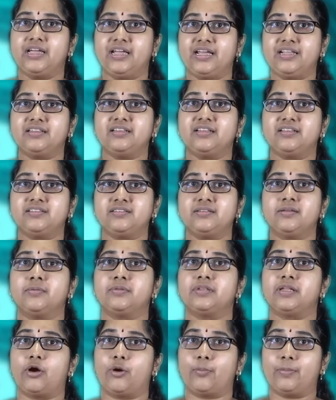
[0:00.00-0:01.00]
In this,
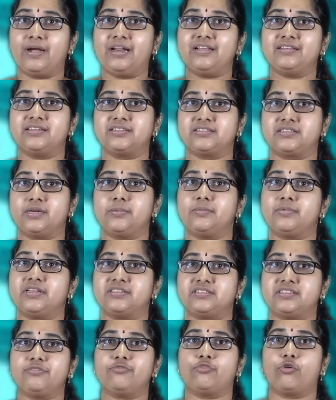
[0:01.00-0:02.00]
the operating system
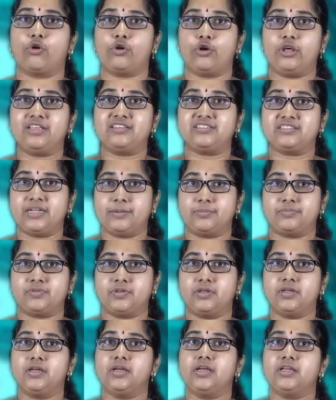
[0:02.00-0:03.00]
does the following
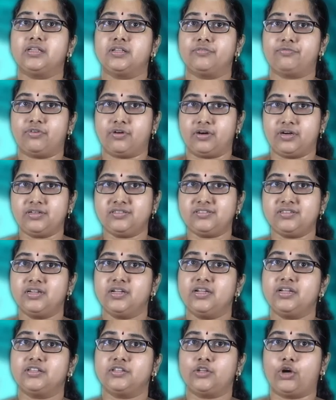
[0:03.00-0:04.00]
steps. The first,
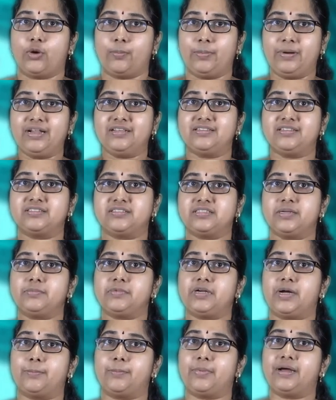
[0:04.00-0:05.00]
the operating
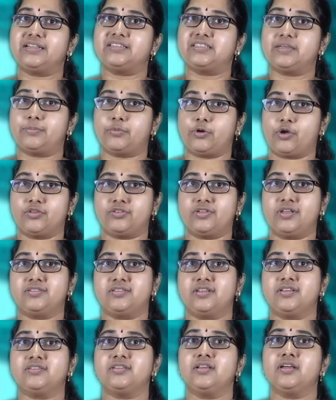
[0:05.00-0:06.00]
system combines the
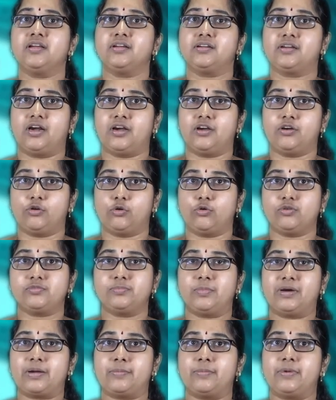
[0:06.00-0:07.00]
processes, controls,
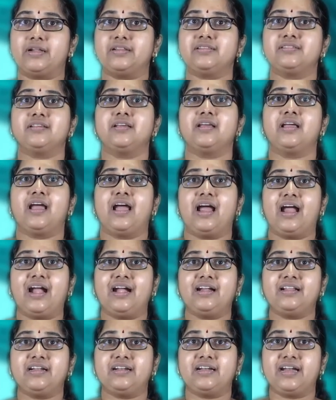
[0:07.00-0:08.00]
commands
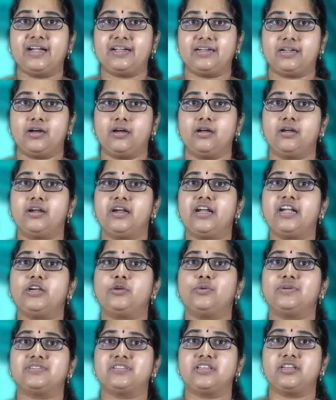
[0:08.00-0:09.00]
and the data
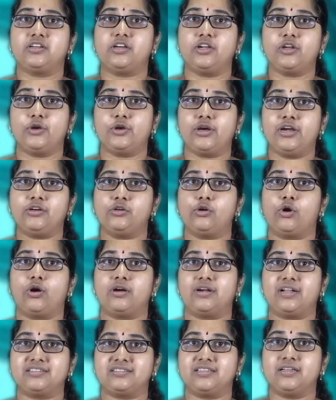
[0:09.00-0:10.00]
into a single unit
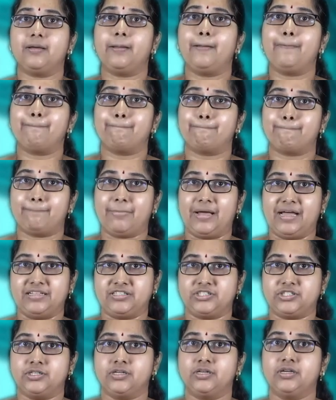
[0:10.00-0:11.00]
called as a
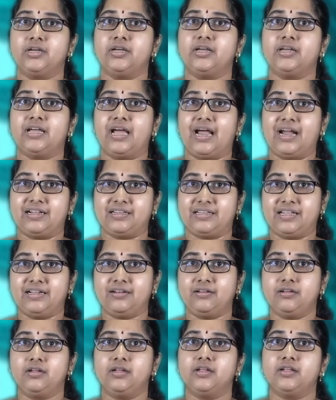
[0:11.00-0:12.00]
batch, and
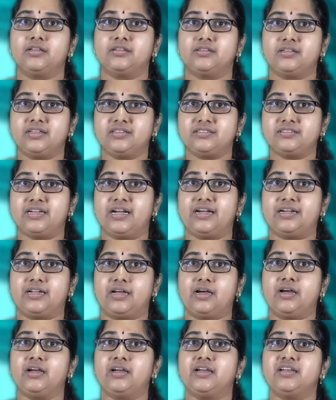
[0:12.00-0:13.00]
then this
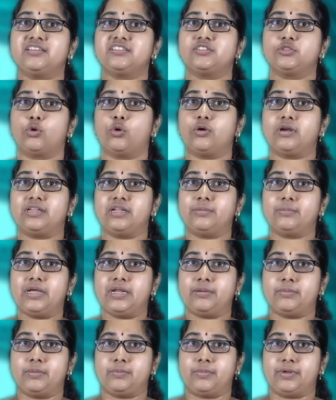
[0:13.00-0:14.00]
data is stored in the
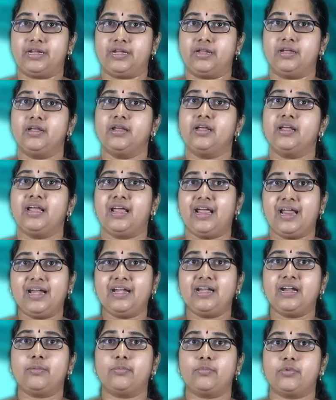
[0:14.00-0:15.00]
main memory.
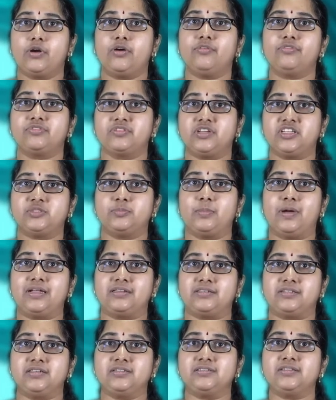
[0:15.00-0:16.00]
N number of such
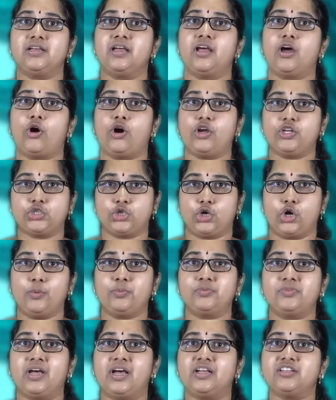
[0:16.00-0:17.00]
batches or
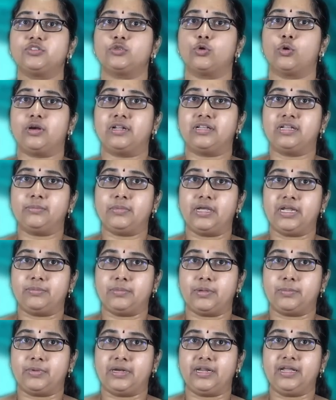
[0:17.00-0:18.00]
jobs are stored in the main
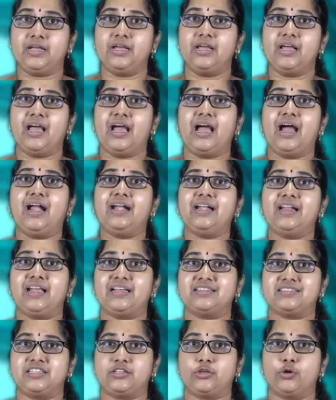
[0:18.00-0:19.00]
memory and
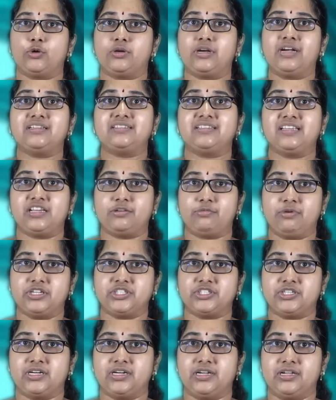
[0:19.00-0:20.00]
executed
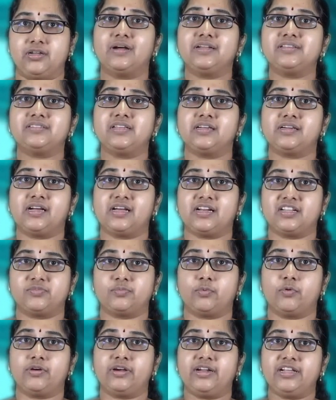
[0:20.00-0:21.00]
sequentially. Once the
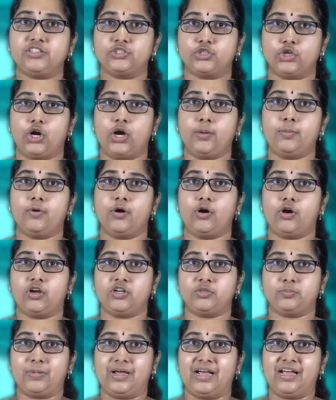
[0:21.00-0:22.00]
corresponding job
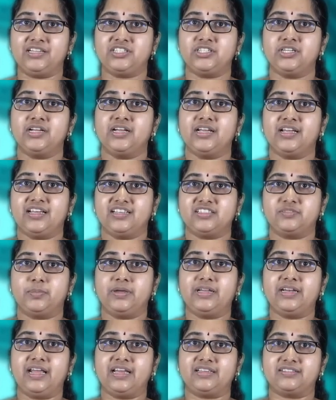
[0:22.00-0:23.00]
or batch is
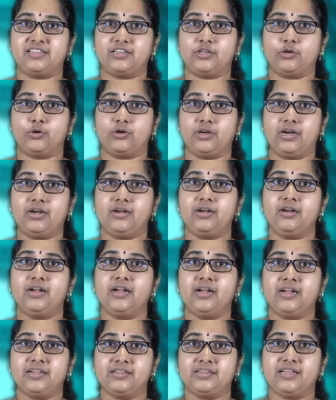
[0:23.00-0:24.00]
being executed,
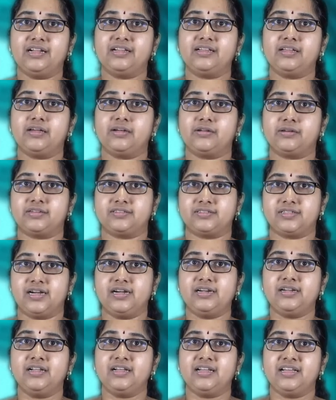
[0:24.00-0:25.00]
then the
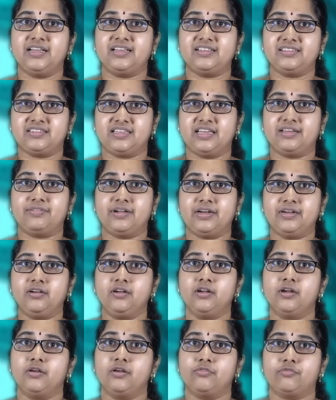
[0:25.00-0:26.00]
result is given
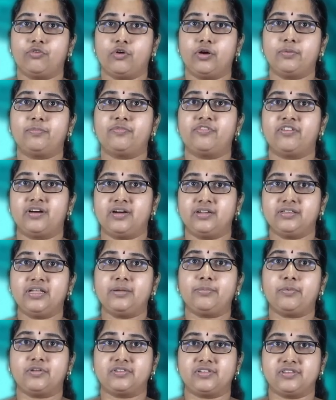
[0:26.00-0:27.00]
for
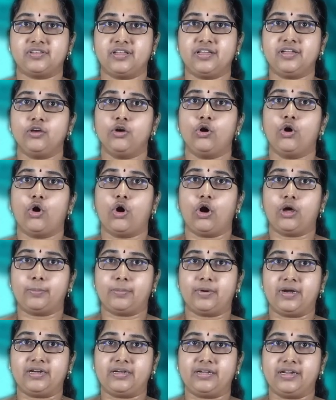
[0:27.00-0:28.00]
further processing or
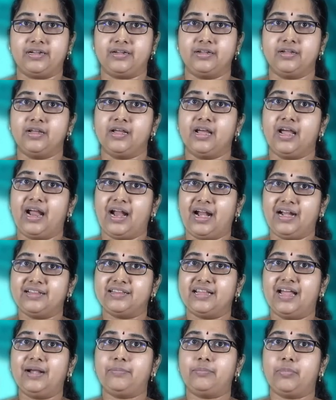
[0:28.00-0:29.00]
printing,
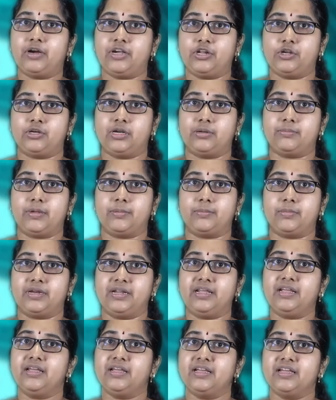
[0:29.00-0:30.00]
and that particular
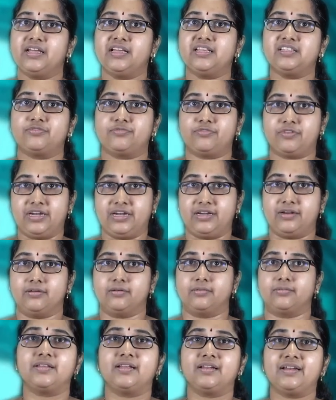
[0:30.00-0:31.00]
memory is freed.
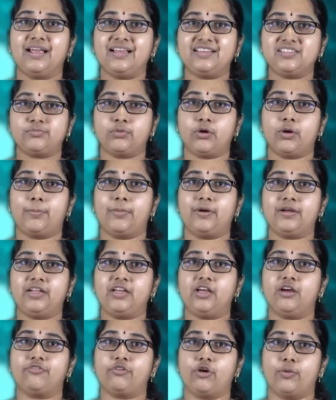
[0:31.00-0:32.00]
The next
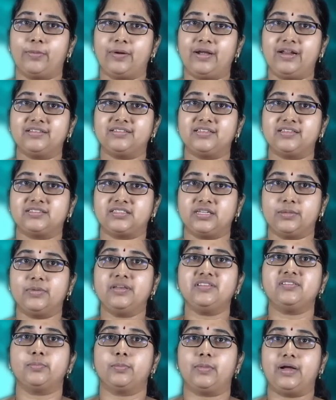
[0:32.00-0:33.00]
property of operating system
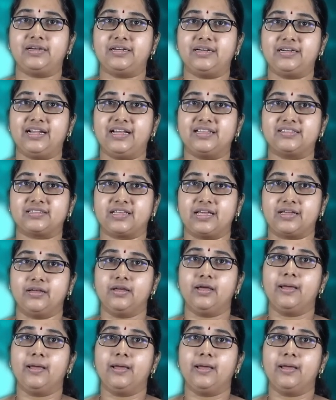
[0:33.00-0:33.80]
is multitasking.